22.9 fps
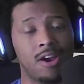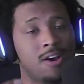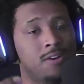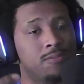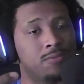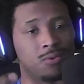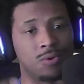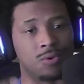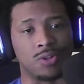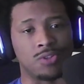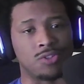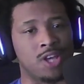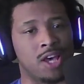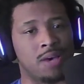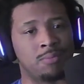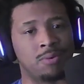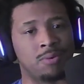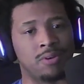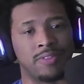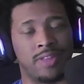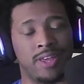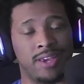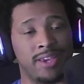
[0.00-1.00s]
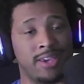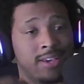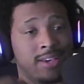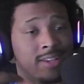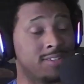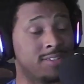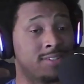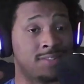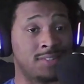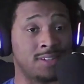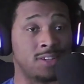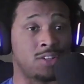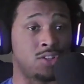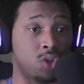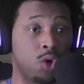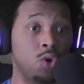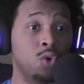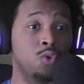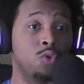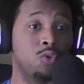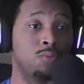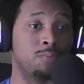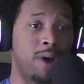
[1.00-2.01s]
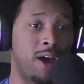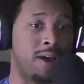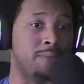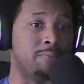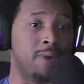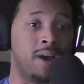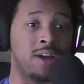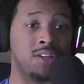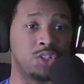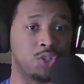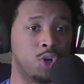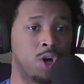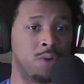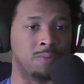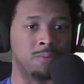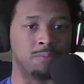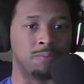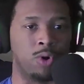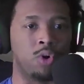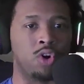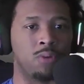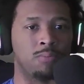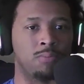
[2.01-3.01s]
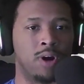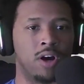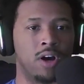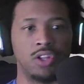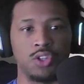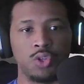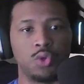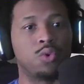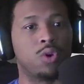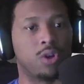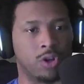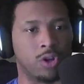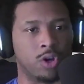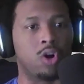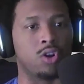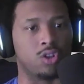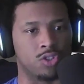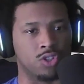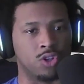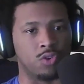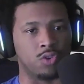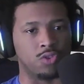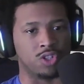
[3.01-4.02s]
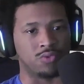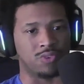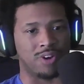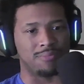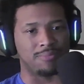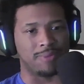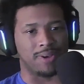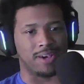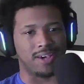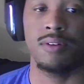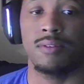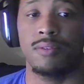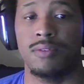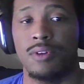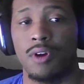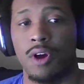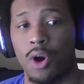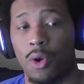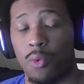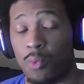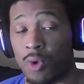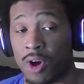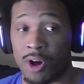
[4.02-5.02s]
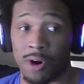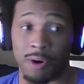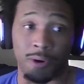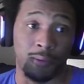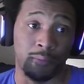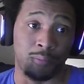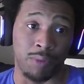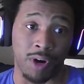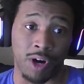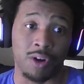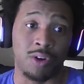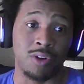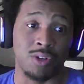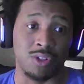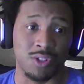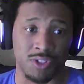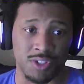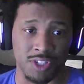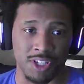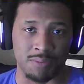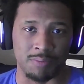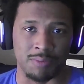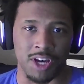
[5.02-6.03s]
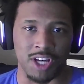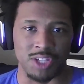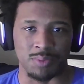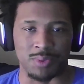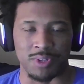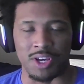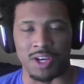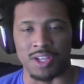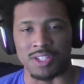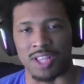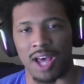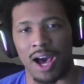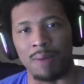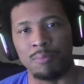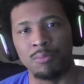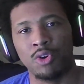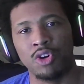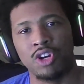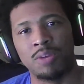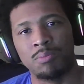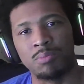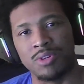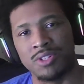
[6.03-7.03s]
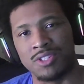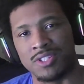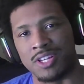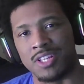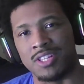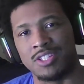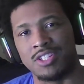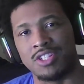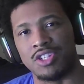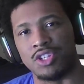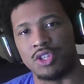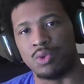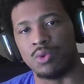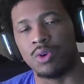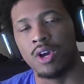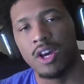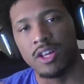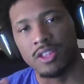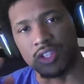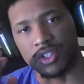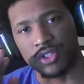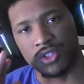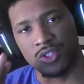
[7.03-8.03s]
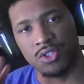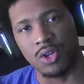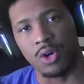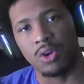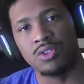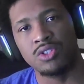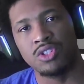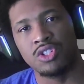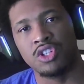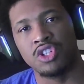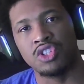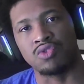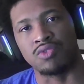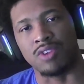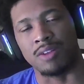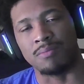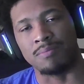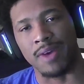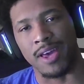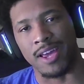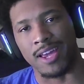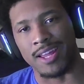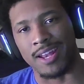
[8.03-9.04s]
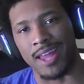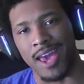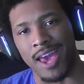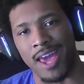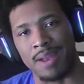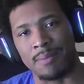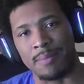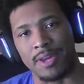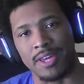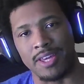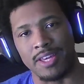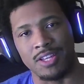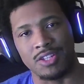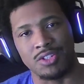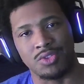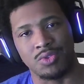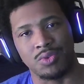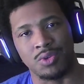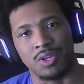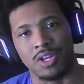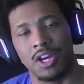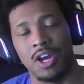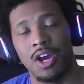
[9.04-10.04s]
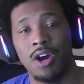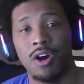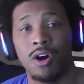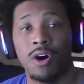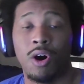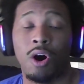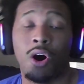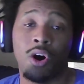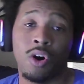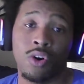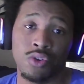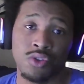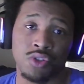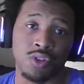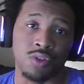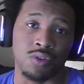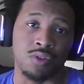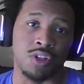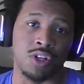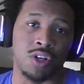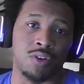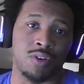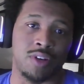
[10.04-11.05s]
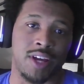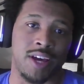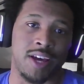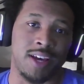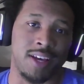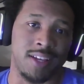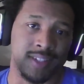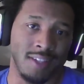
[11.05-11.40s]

For example, if they get 6-0'd by a Magikarp in Pokemon, you're gonna call a salty runback. Well, buckle your seatbelts because I'm gonna present to you the saltiest runback in anime history, also known as